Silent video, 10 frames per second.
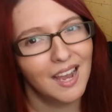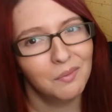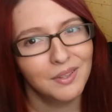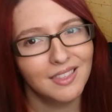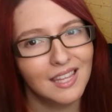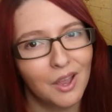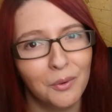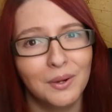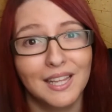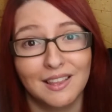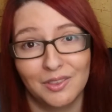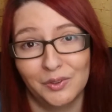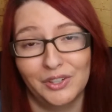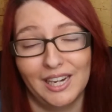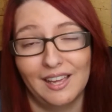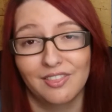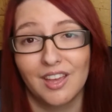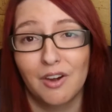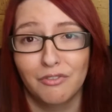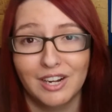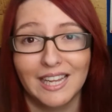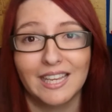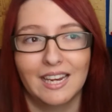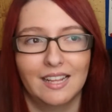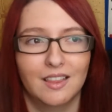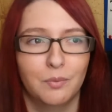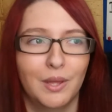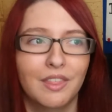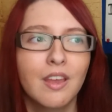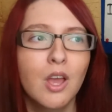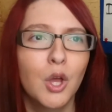That was the only storyline that I really connected with.